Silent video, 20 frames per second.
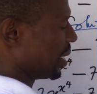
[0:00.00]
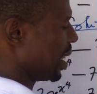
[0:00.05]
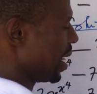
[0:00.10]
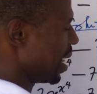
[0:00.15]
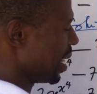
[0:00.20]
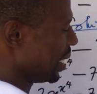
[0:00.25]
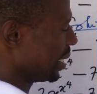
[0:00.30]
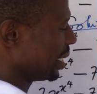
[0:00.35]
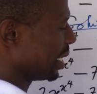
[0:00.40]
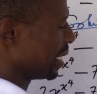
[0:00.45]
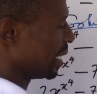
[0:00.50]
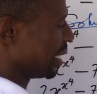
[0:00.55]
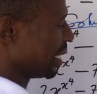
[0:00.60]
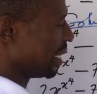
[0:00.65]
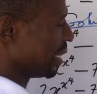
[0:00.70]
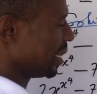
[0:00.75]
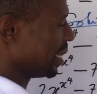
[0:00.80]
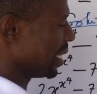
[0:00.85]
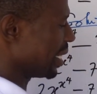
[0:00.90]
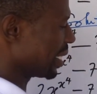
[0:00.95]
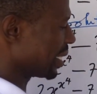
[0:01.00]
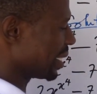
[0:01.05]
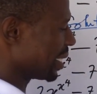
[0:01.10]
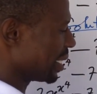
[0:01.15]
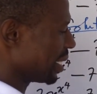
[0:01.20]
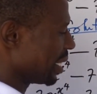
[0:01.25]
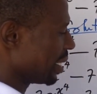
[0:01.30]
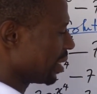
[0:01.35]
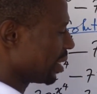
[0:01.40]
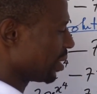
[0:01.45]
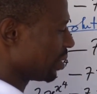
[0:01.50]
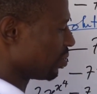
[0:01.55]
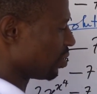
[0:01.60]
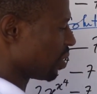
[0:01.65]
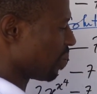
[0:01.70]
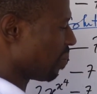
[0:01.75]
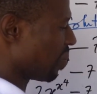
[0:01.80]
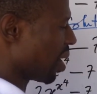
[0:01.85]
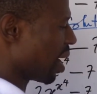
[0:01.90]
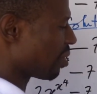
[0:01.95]
Then x
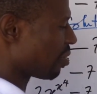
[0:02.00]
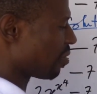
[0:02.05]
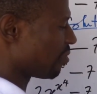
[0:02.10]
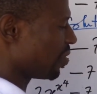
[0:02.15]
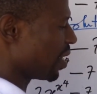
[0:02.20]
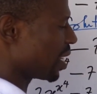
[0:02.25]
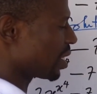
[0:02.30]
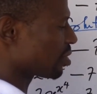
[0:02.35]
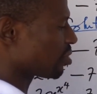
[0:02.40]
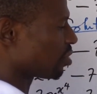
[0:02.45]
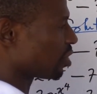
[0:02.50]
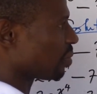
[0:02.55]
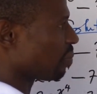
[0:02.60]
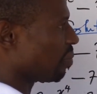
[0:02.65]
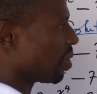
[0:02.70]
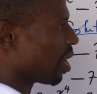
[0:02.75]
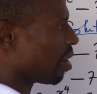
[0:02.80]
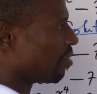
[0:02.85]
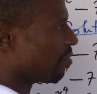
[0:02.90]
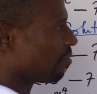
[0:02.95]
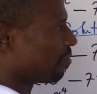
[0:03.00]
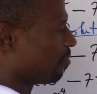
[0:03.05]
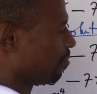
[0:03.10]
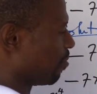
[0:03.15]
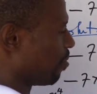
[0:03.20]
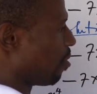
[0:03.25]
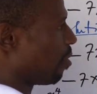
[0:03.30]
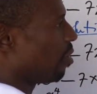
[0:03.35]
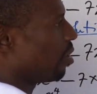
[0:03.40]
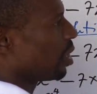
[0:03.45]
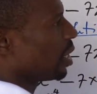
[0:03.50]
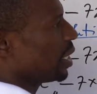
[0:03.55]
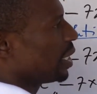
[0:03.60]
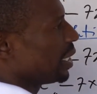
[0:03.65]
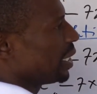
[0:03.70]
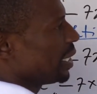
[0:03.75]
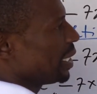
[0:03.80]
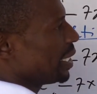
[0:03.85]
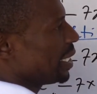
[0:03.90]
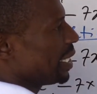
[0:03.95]
to the power of x to the power of 4
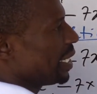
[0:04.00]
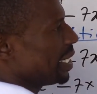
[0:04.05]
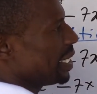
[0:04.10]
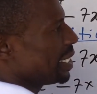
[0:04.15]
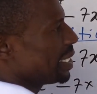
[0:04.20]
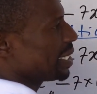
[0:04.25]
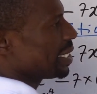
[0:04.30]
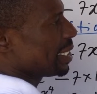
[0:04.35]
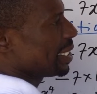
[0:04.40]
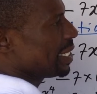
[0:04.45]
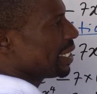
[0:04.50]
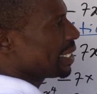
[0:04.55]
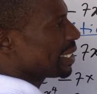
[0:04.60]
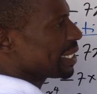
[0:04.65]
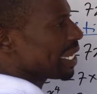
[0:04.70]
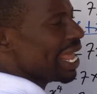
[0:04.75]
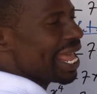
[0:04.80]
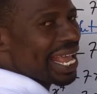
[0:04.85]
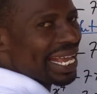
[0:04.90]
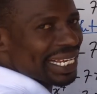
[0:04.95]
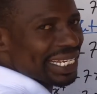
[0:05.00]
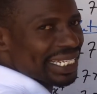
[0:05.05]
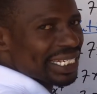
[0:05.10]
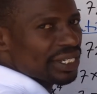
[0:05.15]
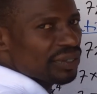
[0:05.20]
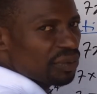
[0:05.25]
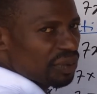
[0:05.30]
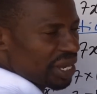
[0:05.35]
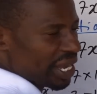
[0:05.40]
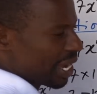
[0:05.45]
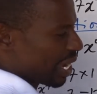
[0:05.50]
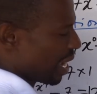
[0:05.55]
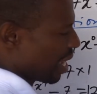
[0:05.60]
is this x we